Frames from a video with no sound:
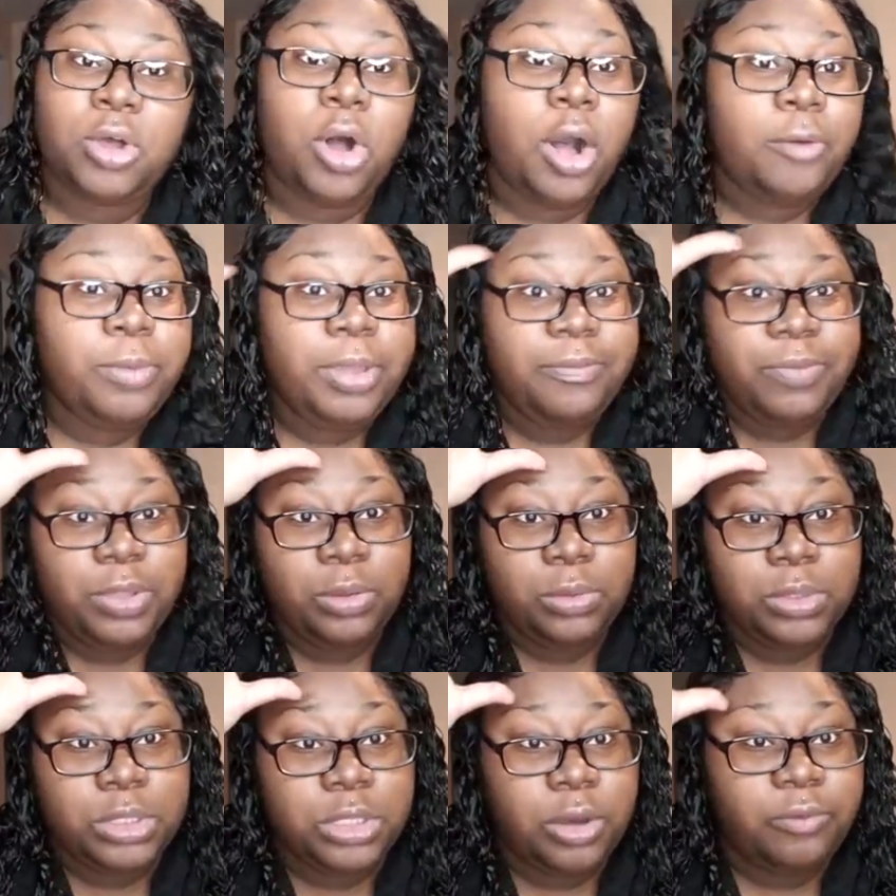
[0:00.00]
All we've
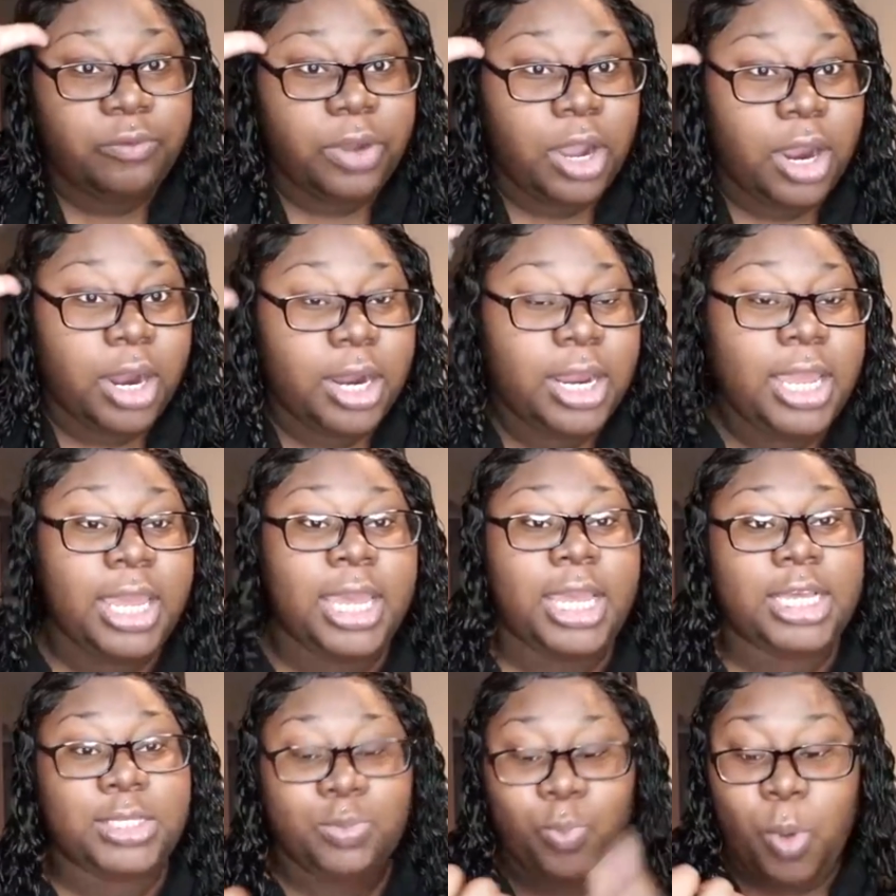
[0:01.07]
used so far
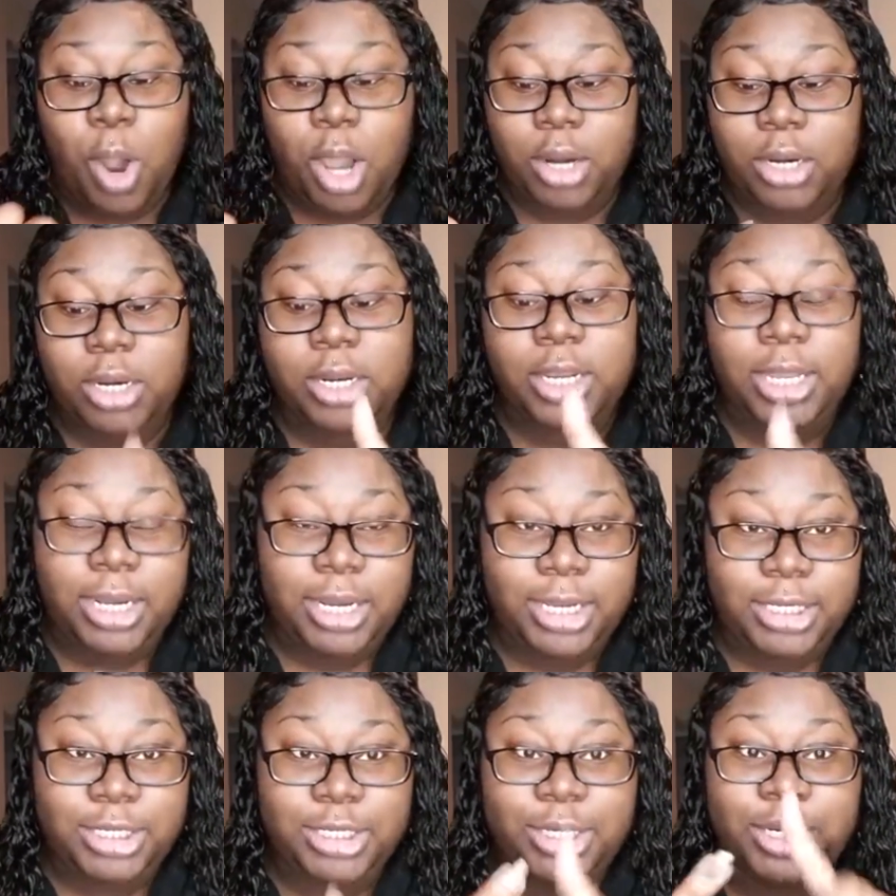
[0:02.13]
is water,
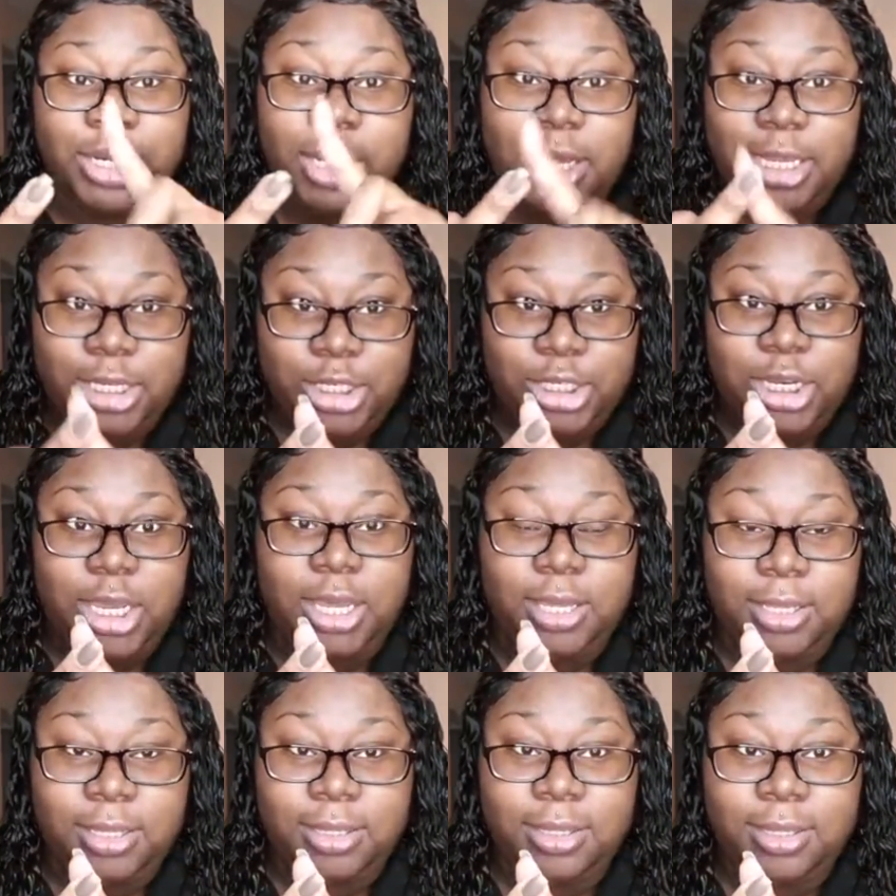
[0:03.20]
conditioner, and gel.
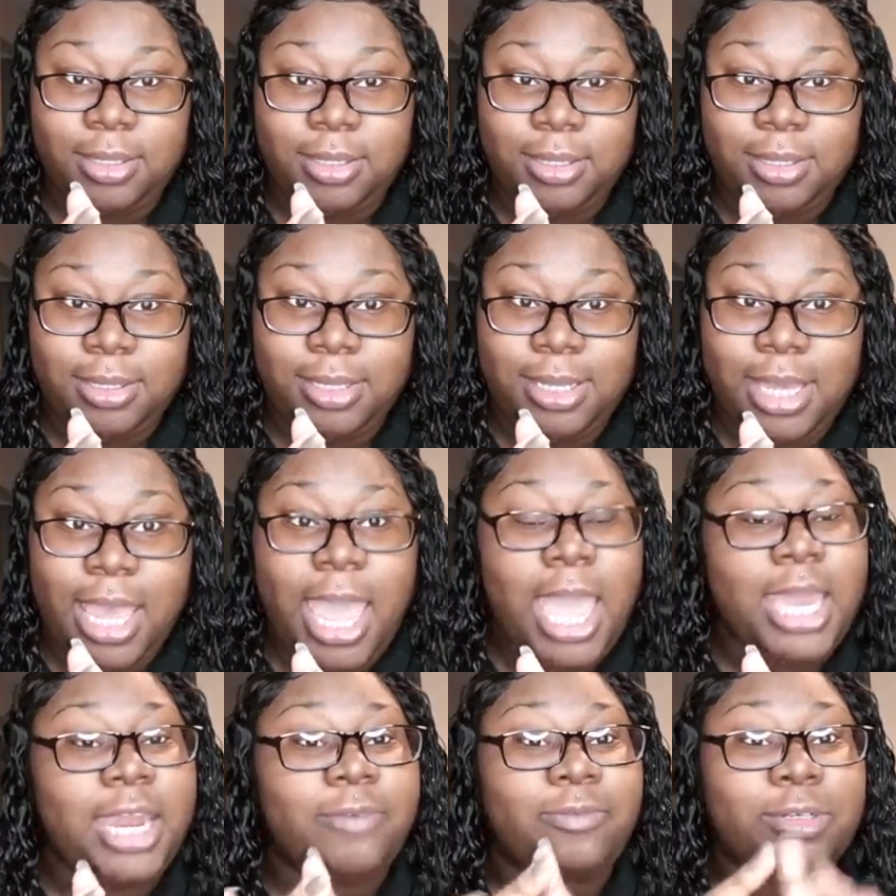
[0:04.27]

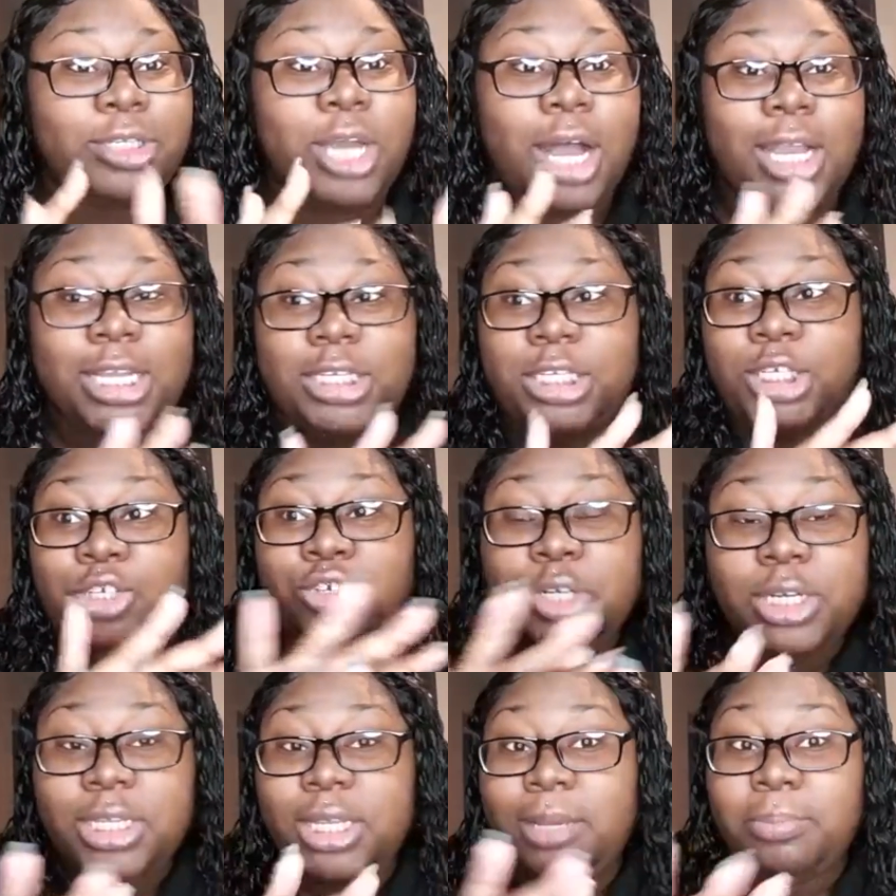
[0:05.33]
And if we're talking
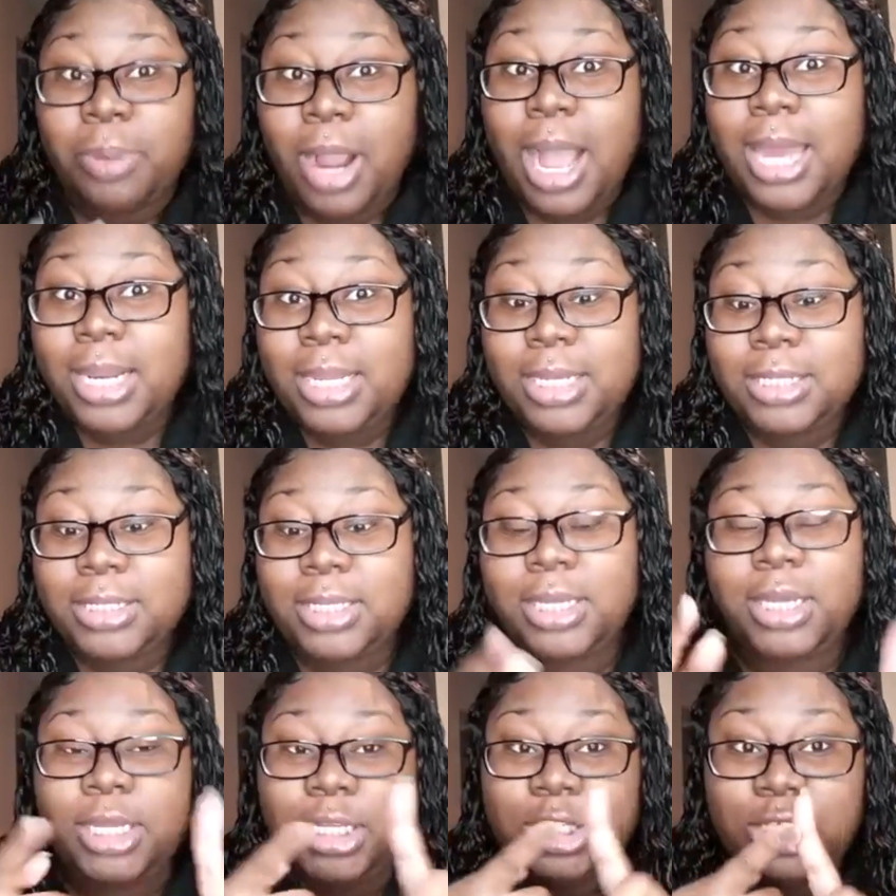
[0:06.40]
strictly product,
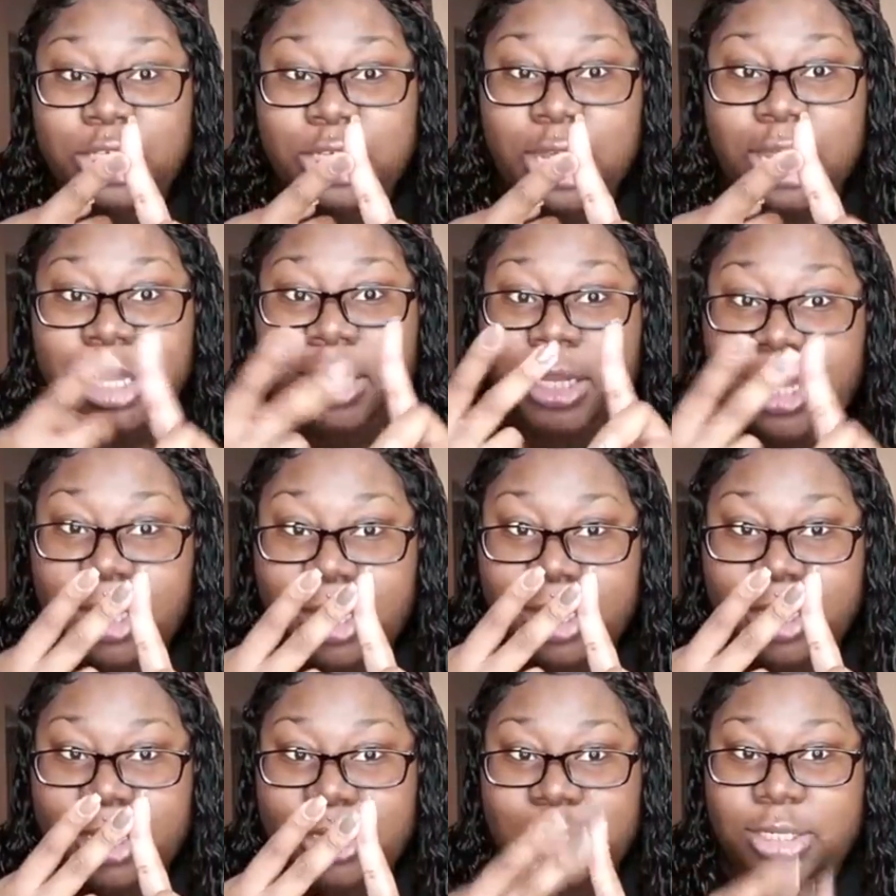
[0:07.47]
gel and
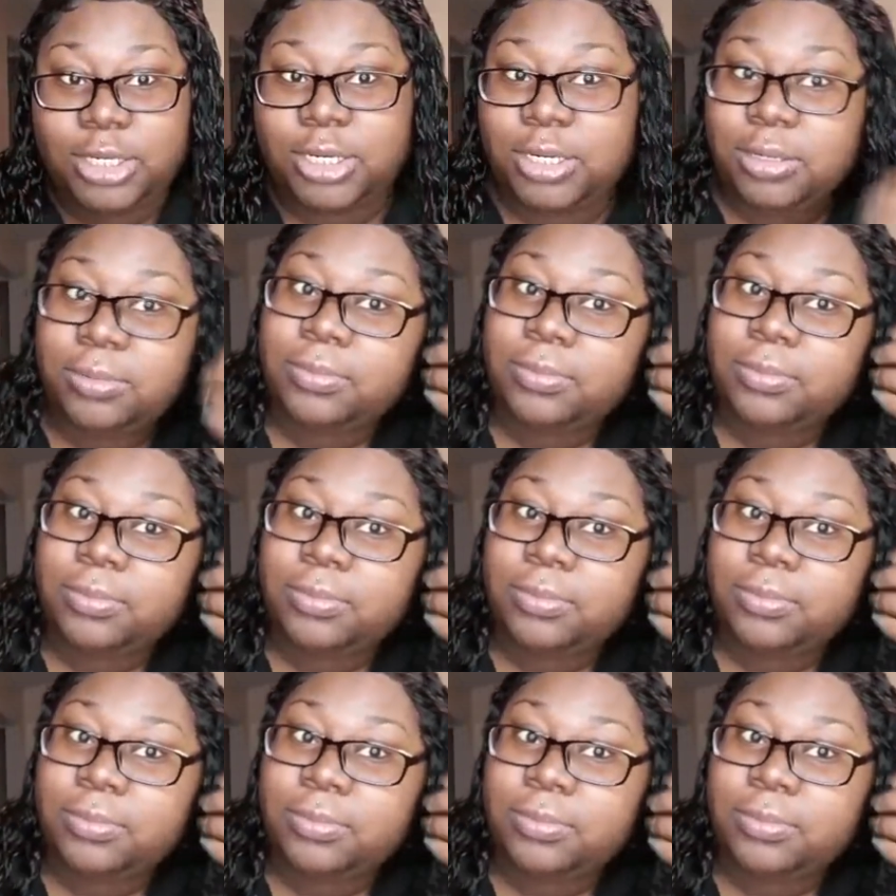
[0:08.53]
conditioner.